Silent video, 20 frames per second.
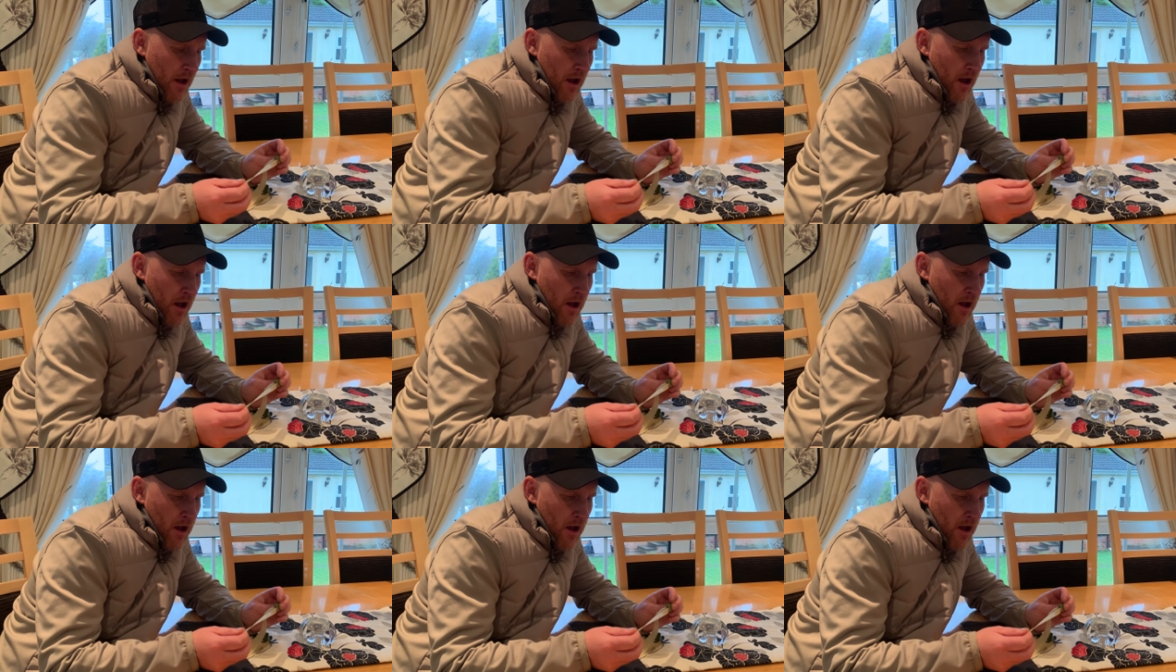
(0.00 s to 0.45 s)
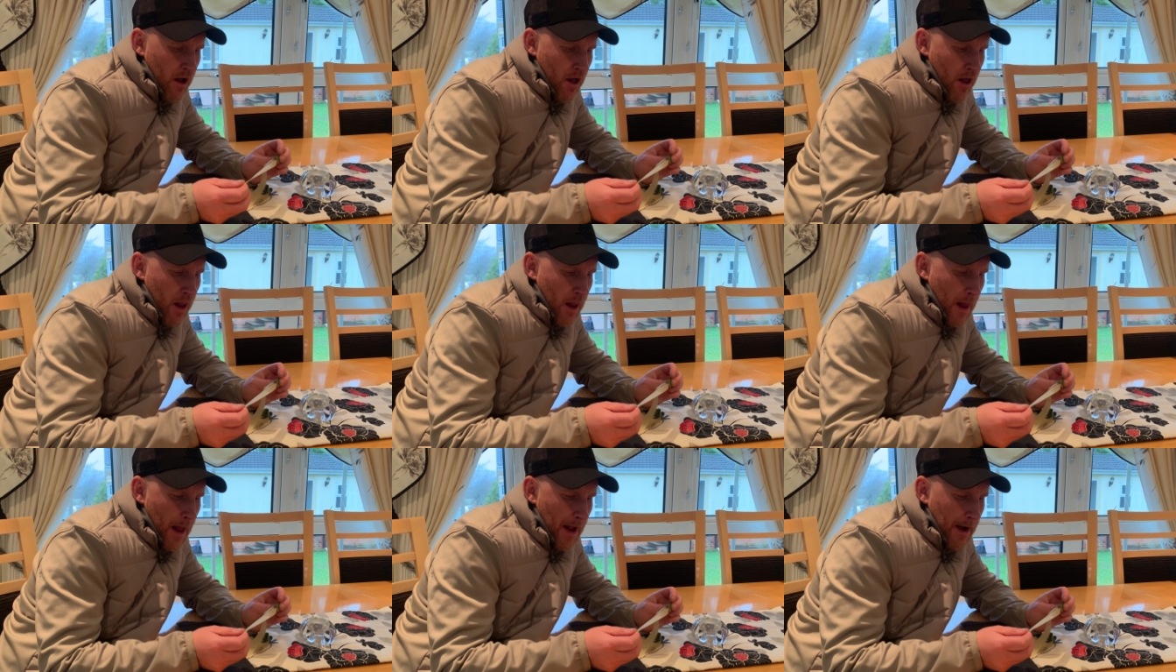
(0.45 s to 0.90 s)
Uh,
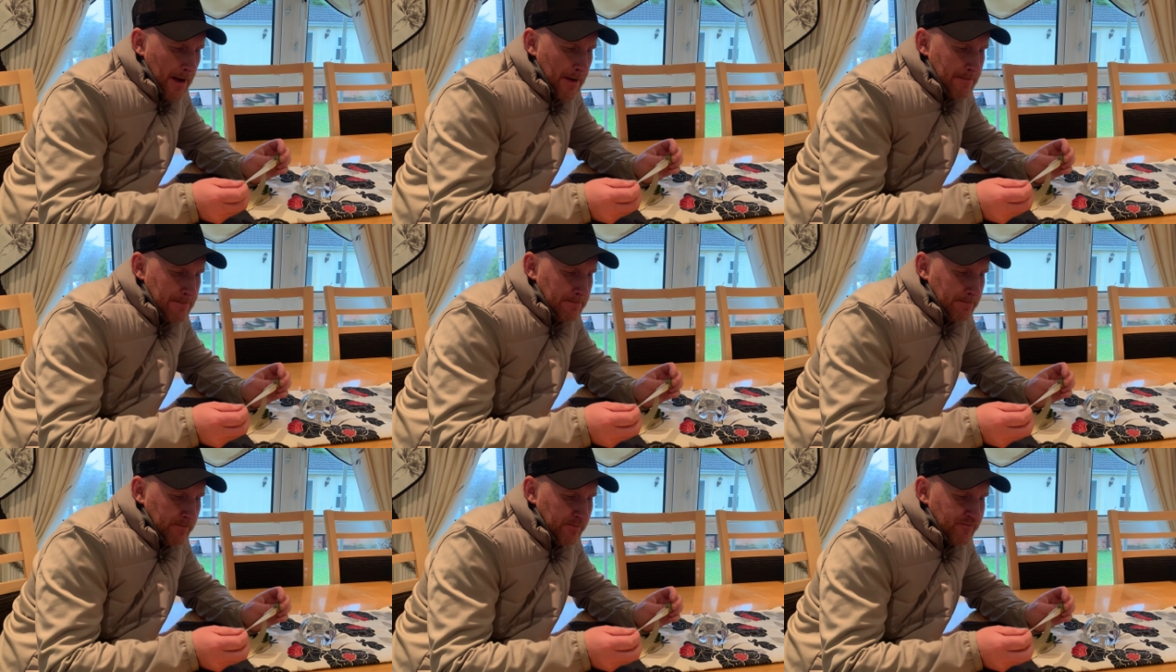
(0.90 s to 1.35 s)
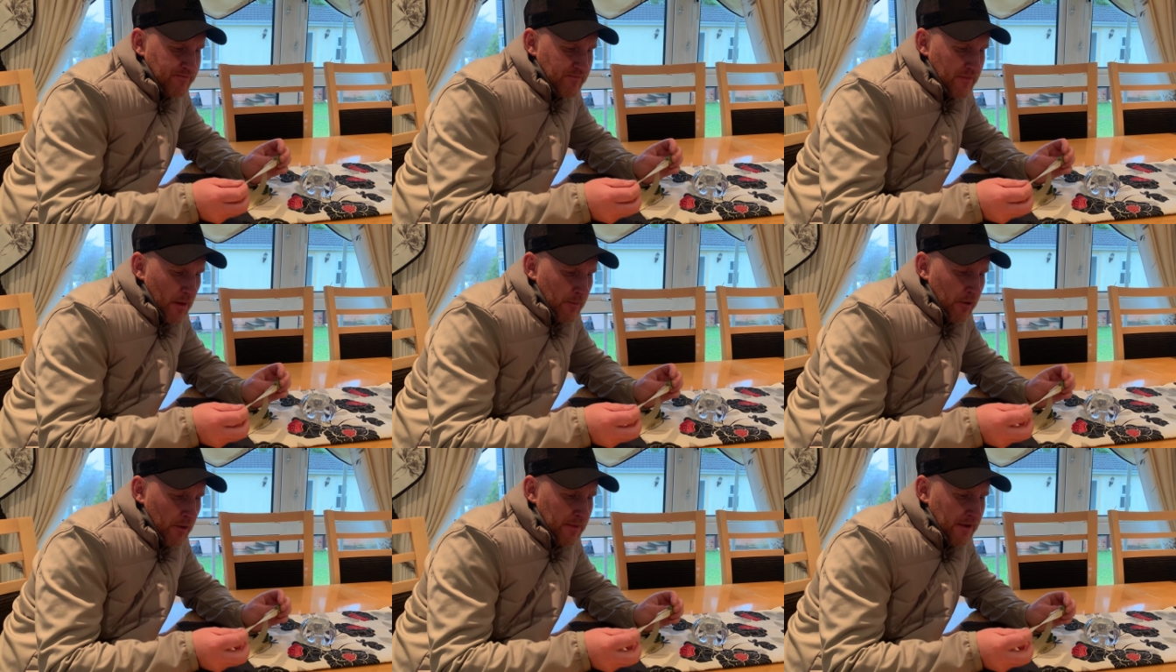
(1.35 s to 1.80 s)

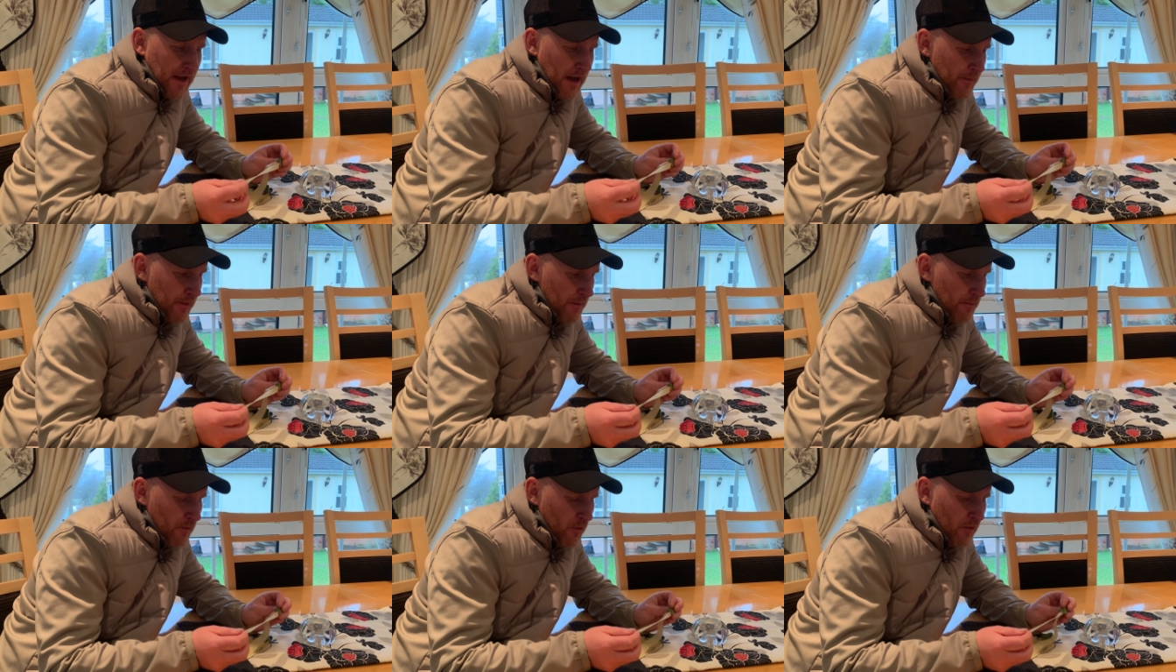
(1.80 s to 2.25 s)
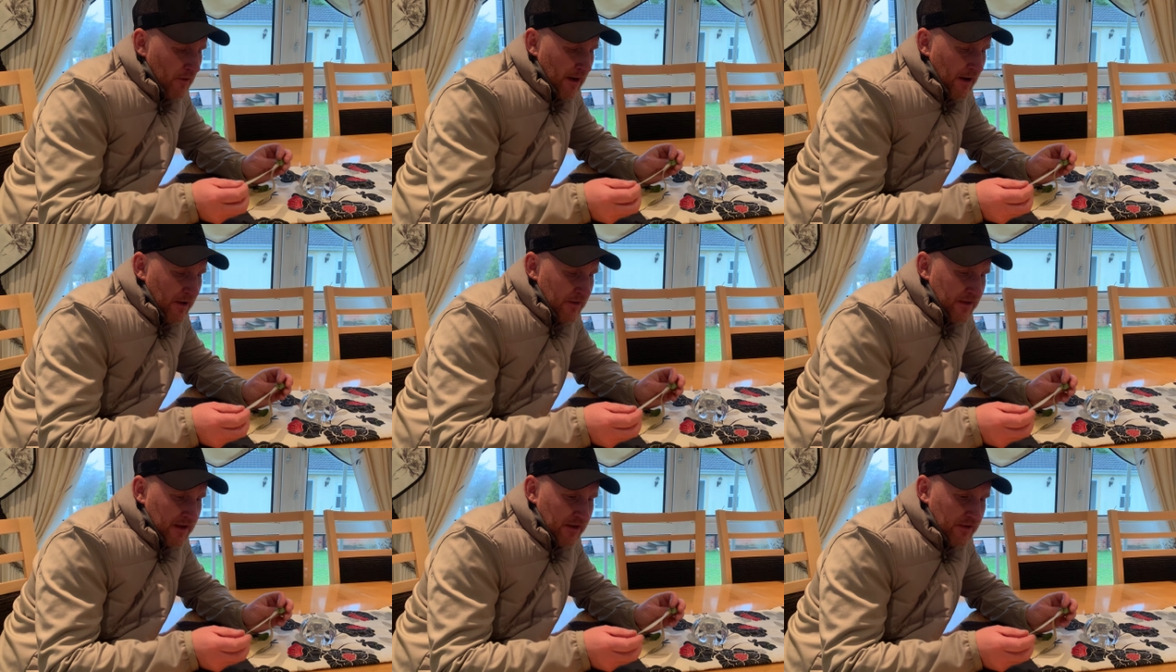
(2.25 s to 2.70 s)
I'll probably get a bit more
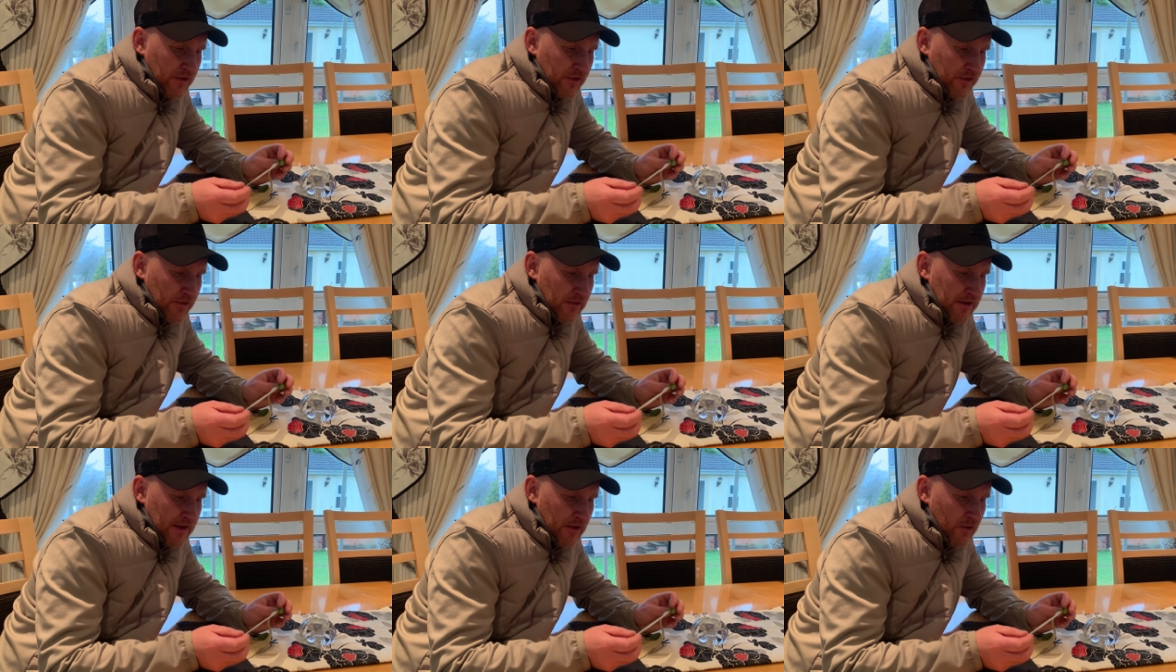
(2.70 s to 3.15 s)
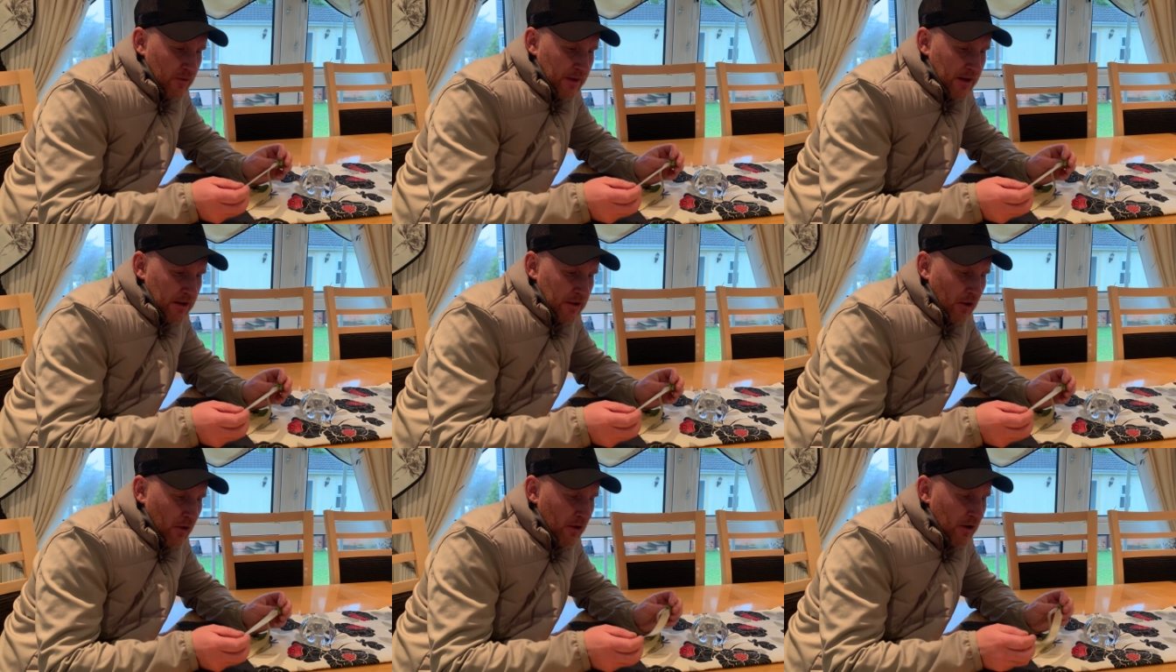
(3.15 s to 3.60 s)
out of these because they're a little
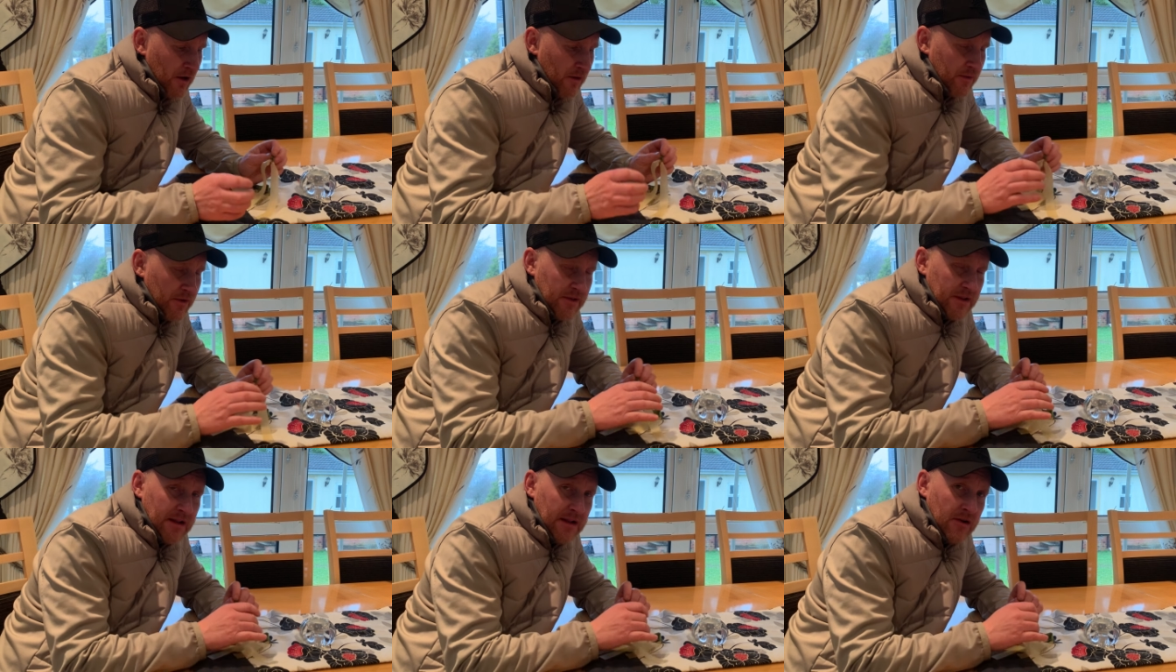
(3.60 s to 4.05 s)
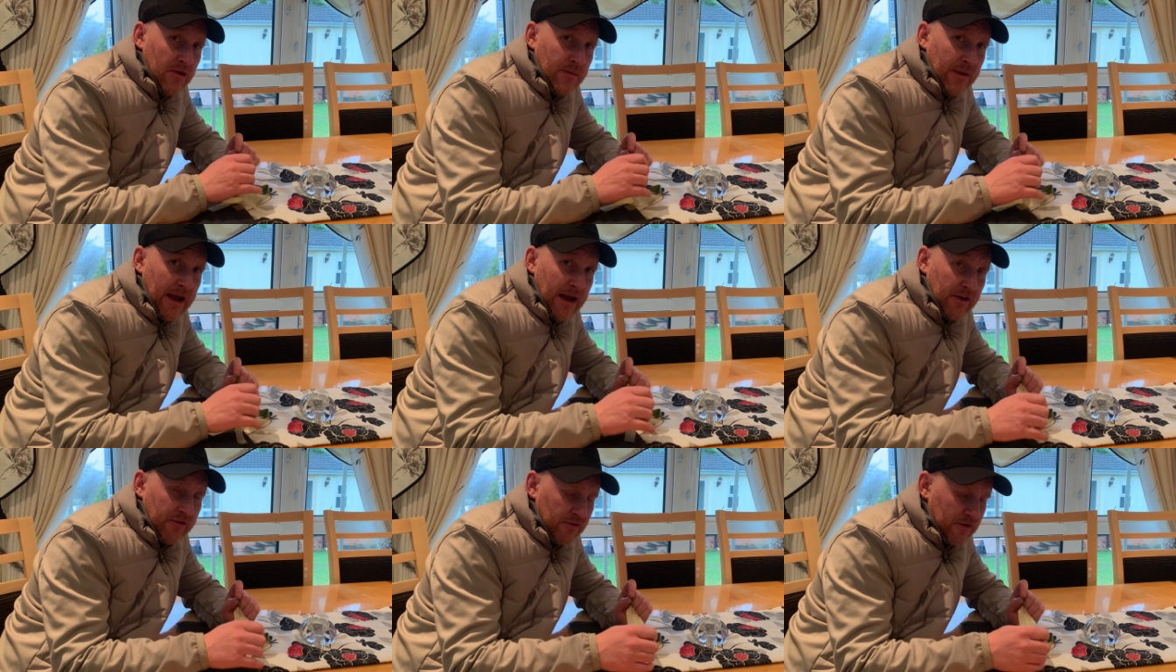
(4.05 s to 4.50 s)
bit longer, but the little
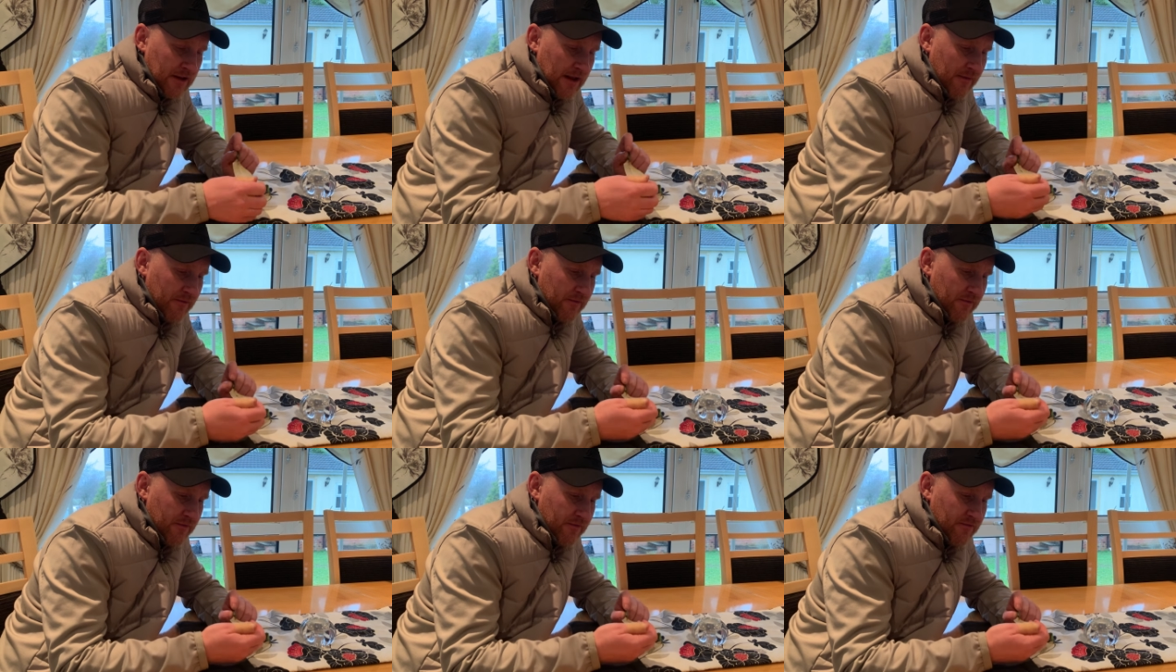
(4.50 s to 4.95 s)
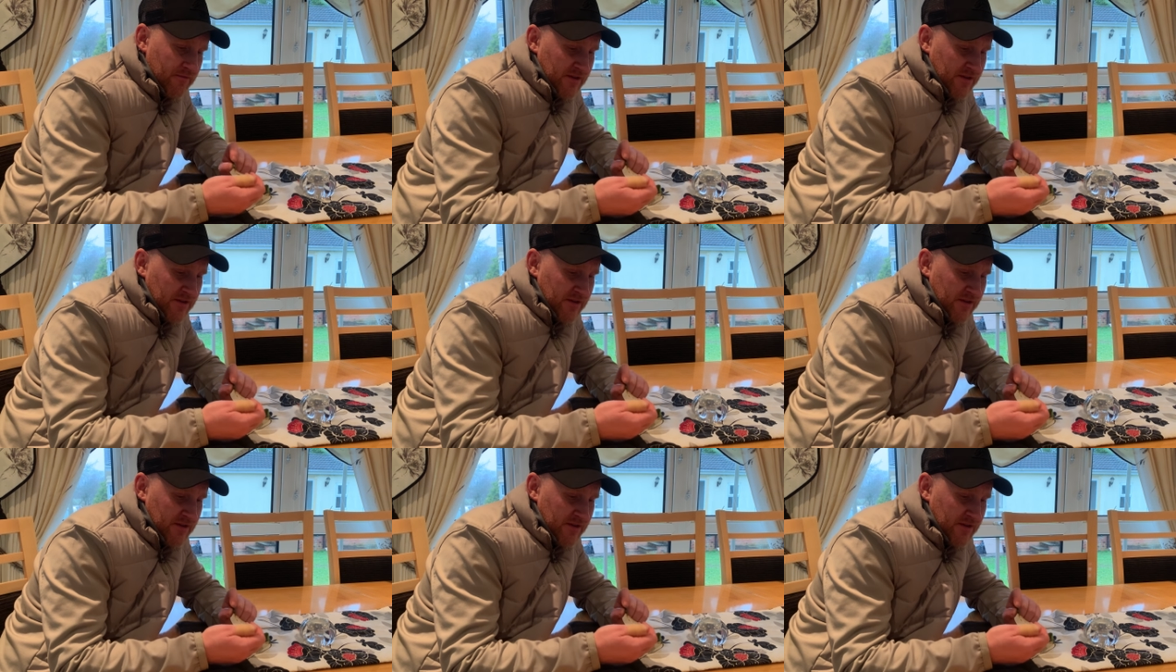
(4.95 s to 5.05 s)
bit extra length,